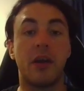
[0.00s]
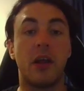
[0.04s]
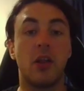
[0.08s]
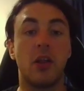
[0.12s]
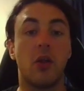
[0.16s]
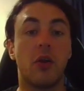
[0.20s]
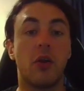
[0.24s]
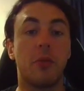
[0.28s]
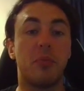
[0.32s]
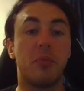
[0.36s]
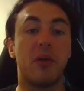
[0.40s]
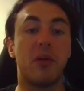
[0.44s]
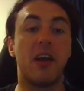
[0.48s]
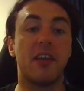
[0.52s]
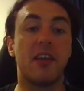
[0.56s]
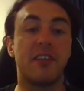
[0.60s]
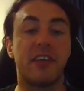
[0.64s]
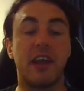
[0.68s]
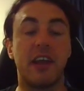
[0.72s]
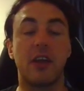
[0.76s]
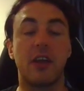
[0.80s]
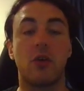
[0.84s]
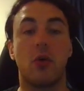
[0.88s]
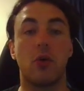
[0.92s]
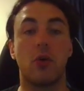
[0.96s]
a lot of players
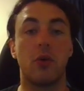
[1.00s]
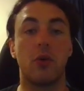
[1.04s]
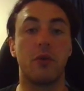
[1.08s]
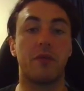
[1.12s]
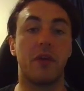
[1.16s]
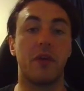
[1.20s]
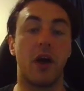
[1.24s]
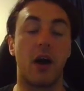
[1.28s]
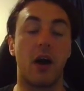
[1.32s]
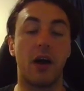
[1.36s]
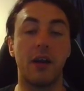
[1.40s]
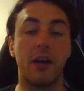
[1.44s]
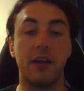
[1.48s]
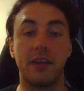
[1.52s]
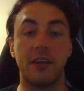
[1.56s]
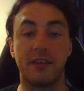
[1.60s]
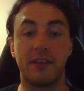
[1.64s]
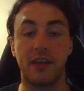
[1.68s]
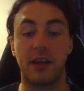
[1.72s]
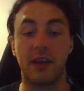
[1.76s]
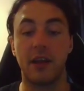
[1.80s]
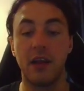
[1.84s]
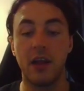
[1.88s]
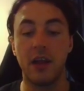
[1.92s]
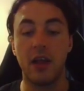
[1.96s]
get caught off guard, is
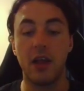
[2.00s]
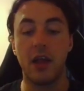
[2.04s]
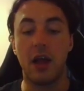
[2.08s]
that